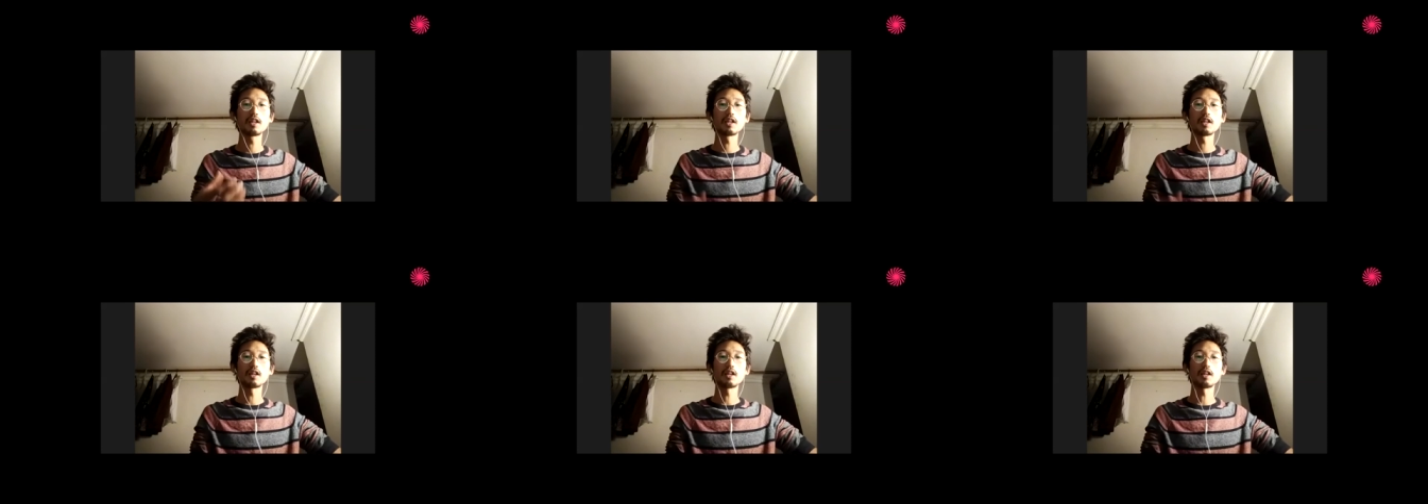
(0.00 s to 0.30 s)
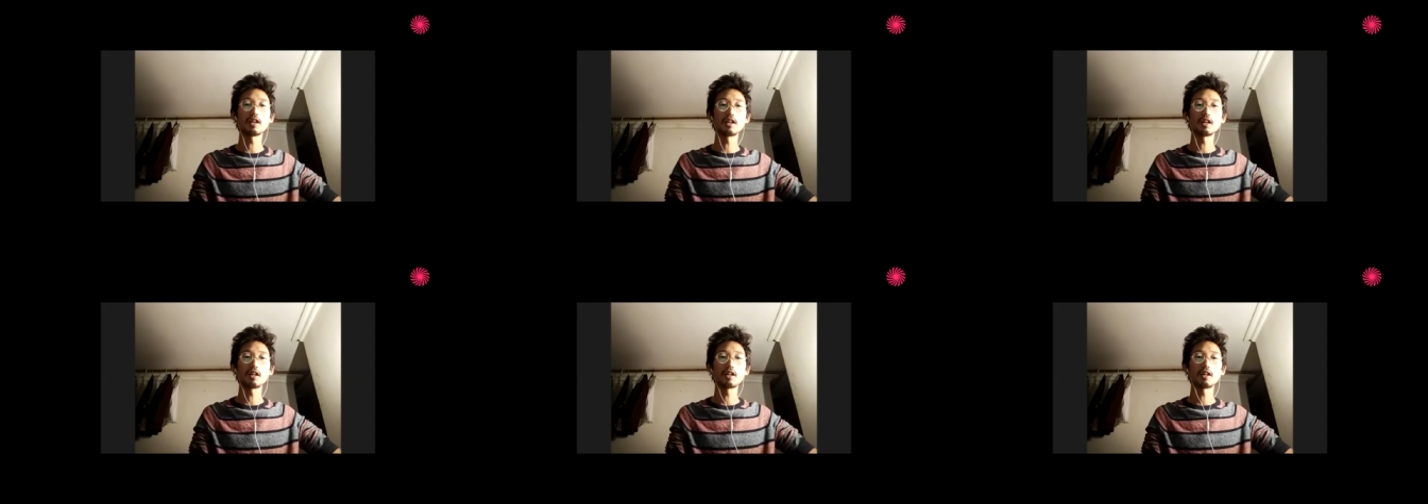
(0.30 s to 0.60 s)

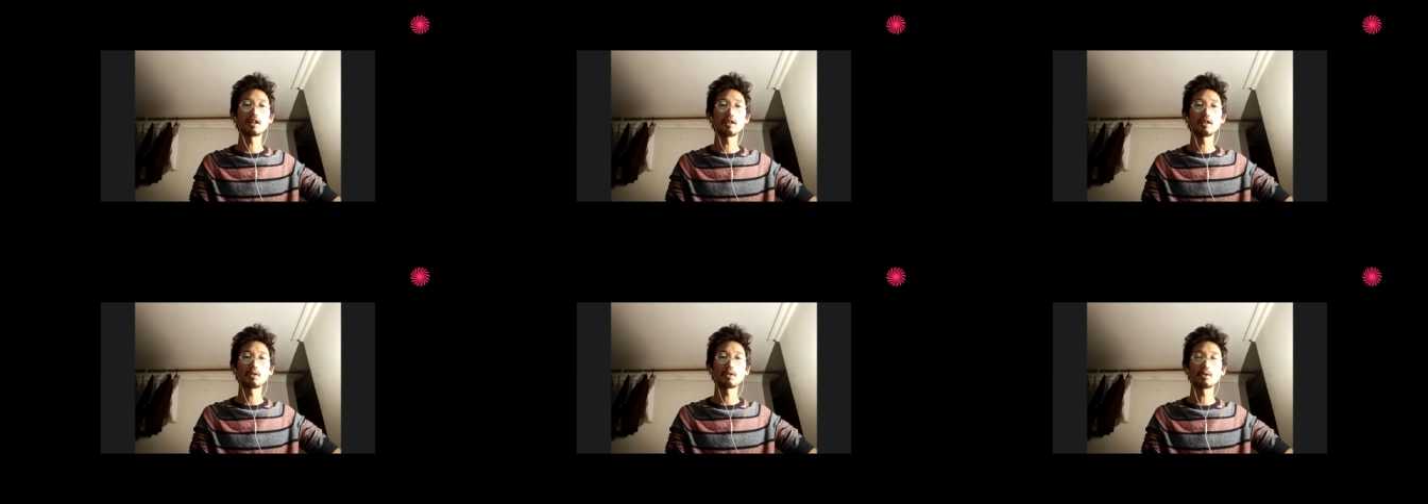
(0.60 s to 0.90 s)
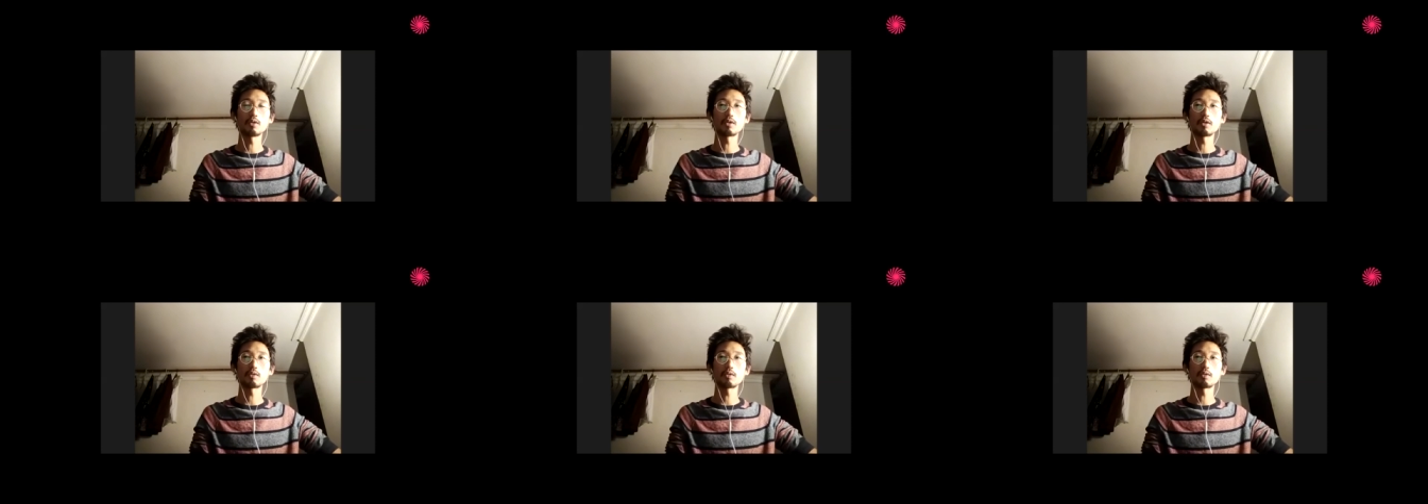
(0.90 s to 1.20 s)
uh,
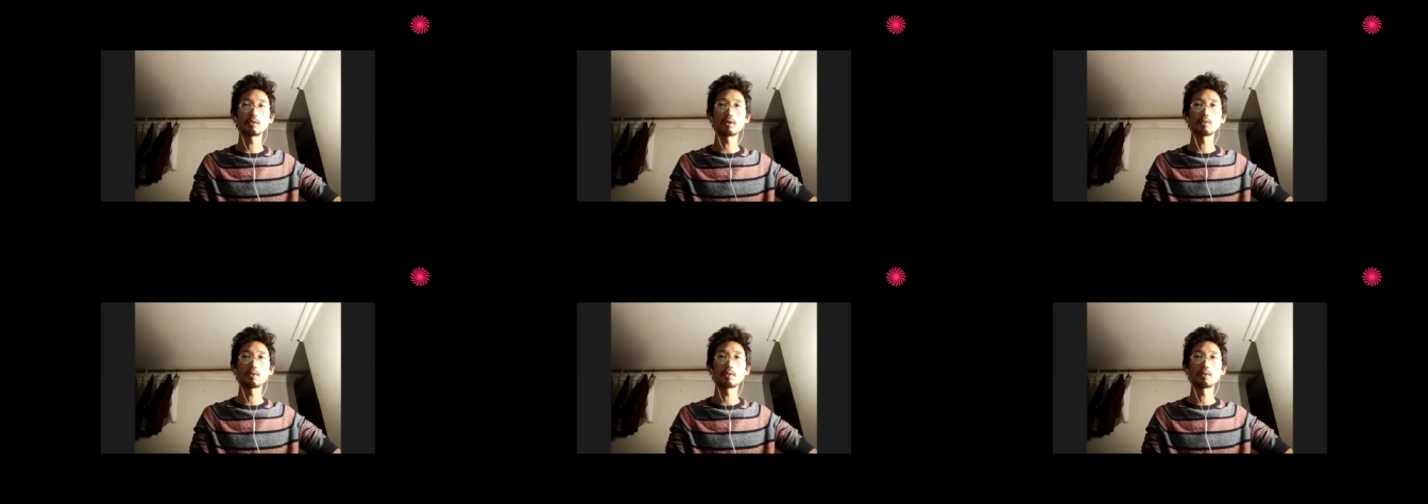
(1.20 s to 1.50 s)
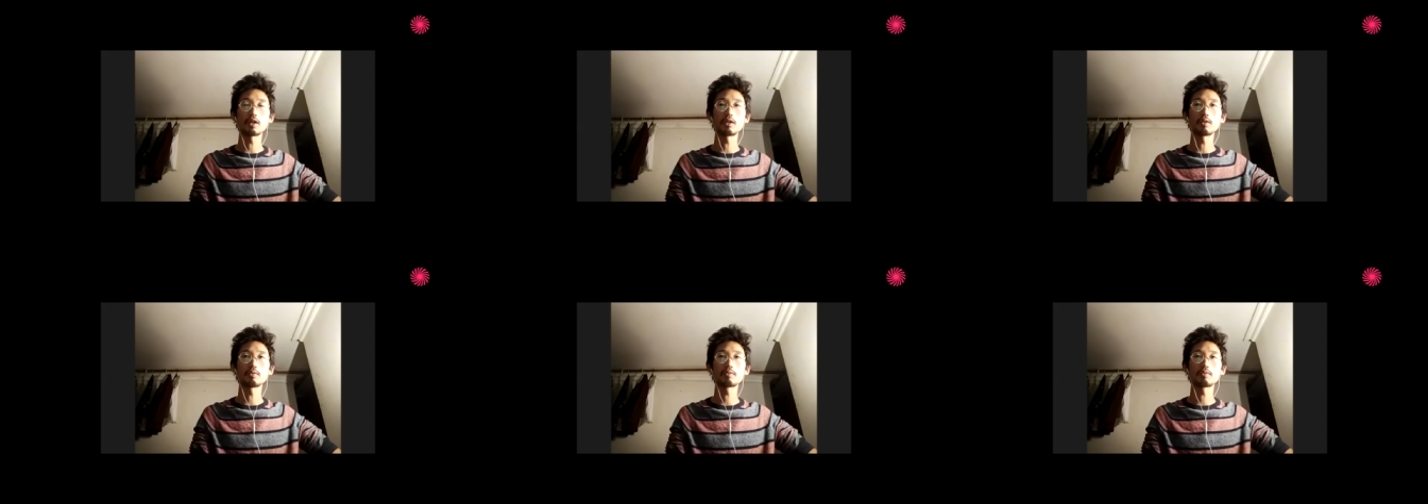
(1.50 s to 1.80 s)
or one
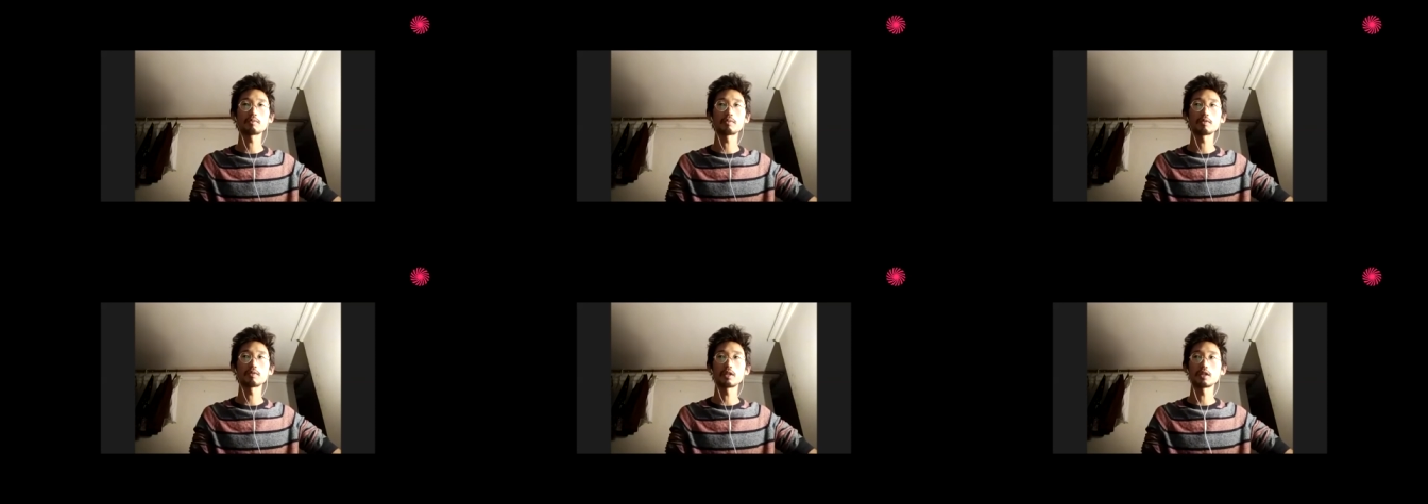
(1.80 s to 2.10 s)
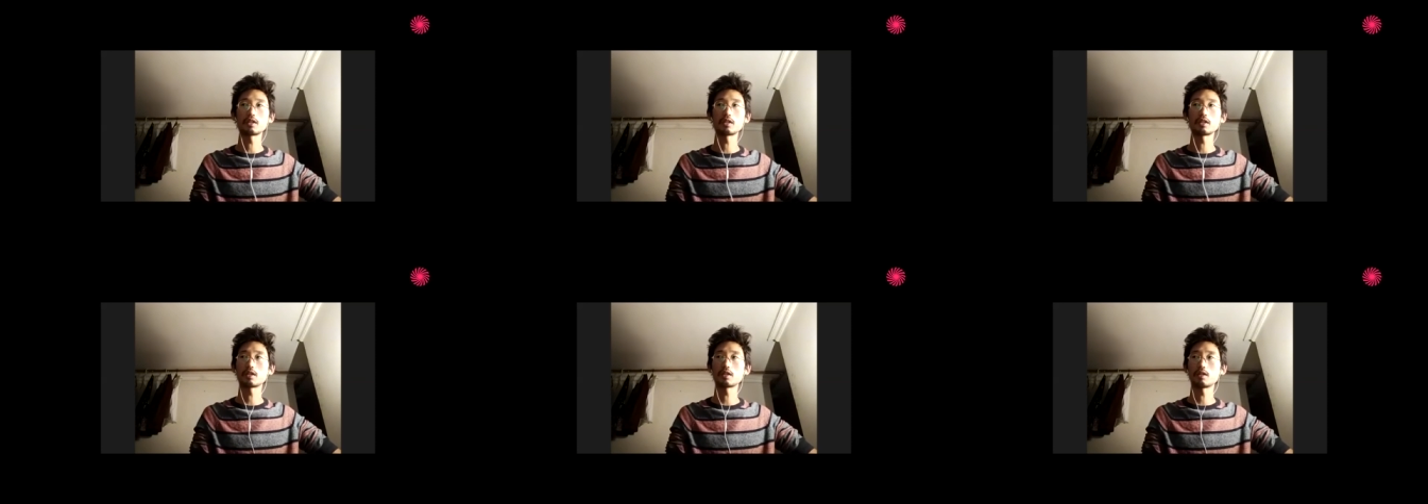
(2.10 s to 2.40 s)
way of
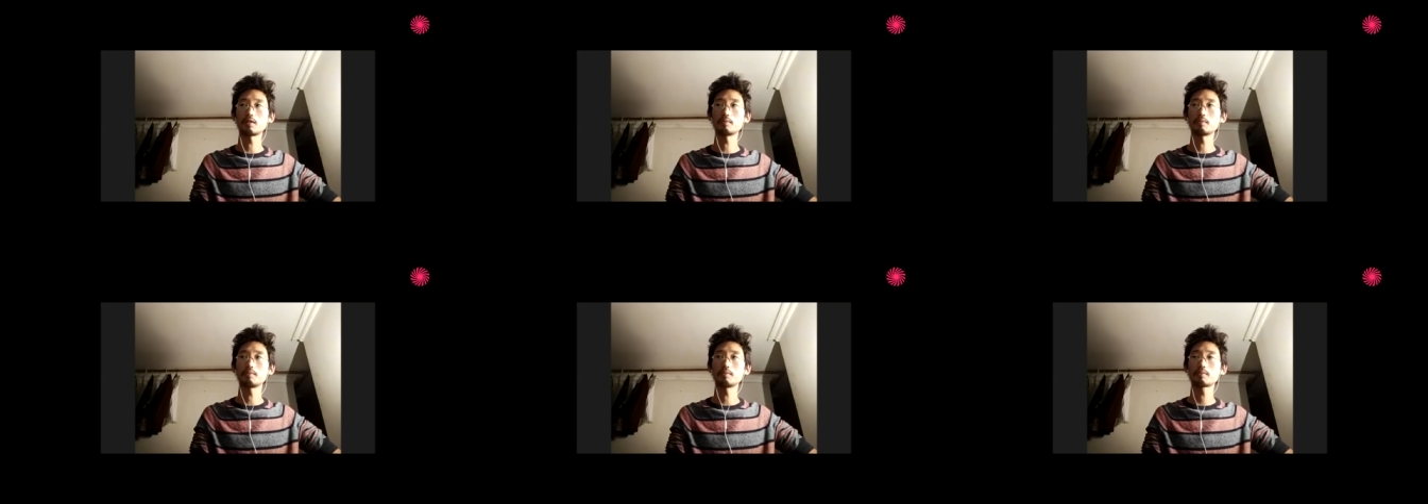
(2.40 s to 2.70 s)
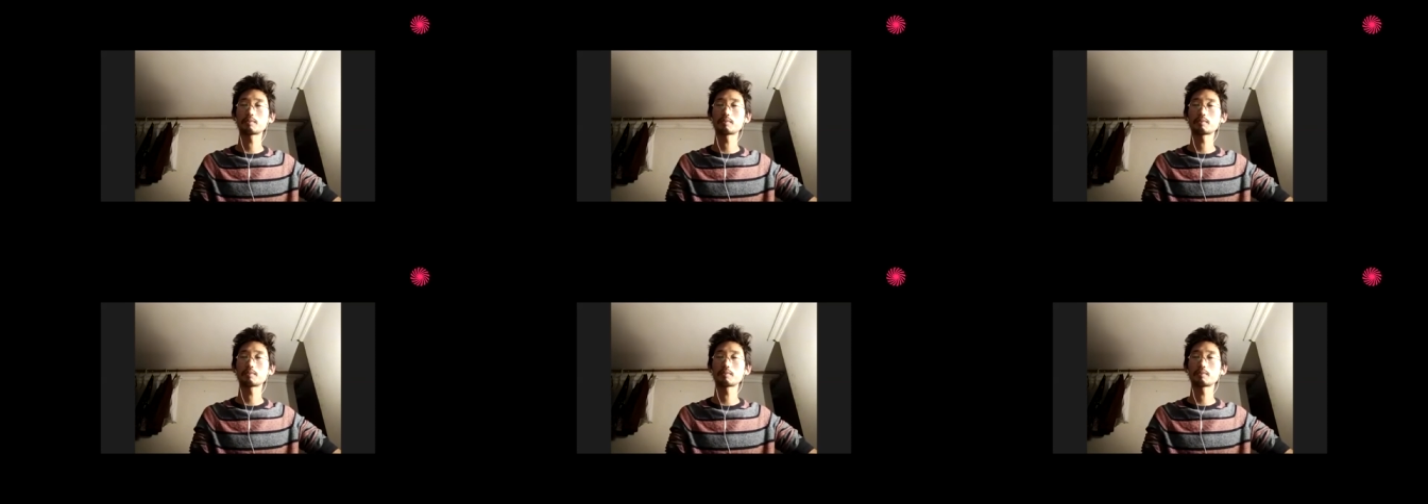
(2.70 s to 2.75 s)
like, um,